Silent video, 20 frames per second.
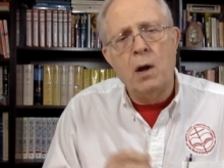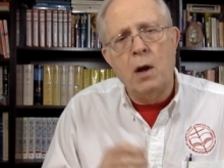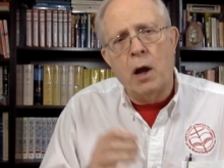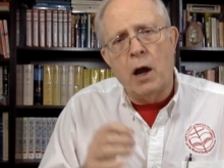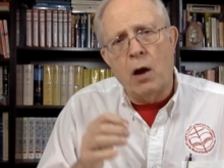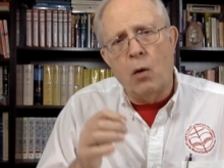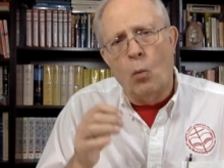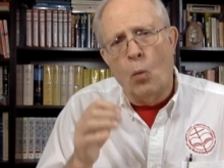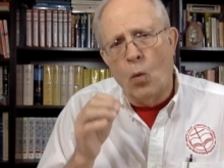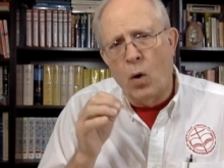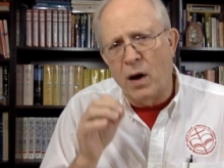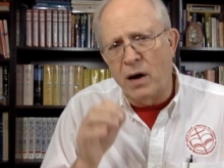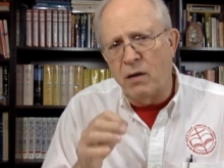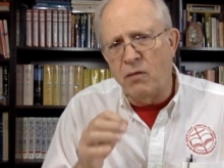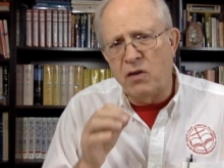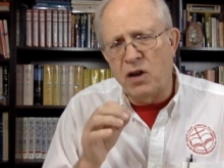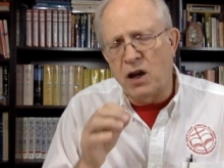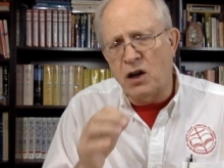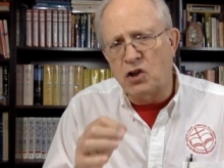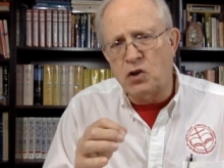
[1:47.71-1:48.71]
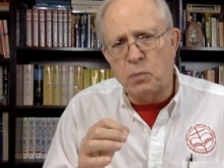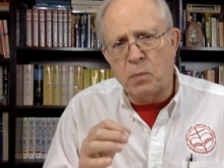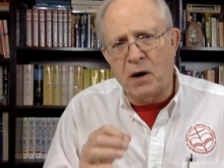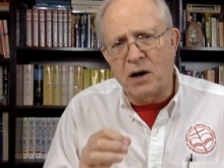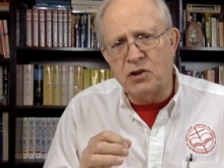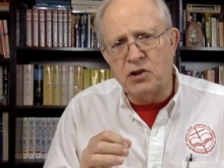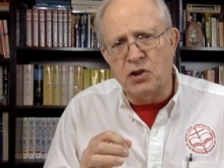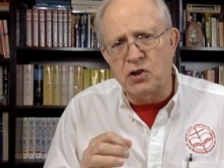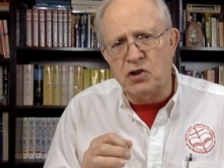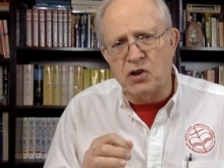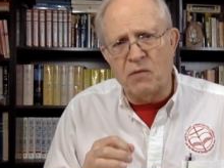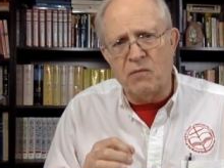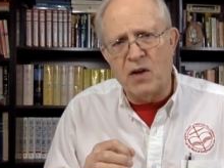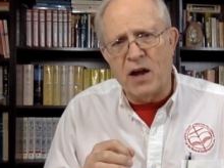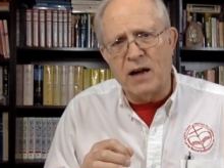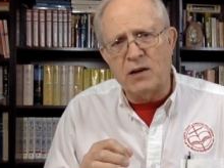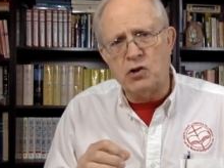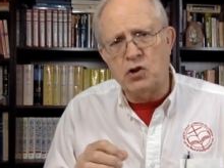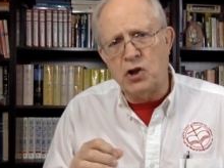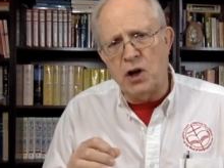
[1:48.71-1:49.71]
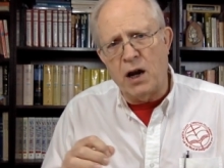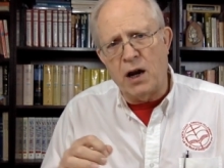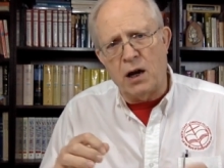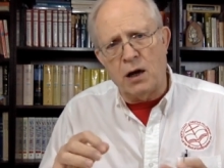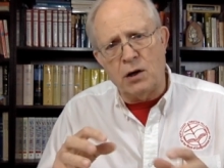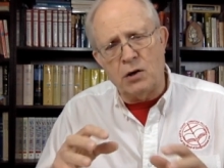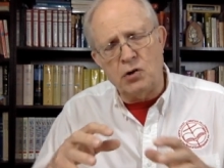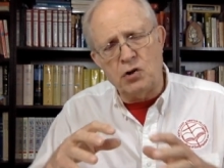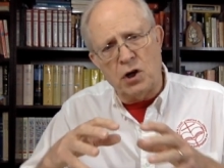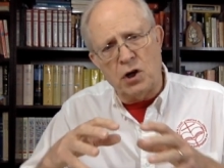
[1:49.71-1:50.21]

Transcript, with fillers: and one of the expressions of that change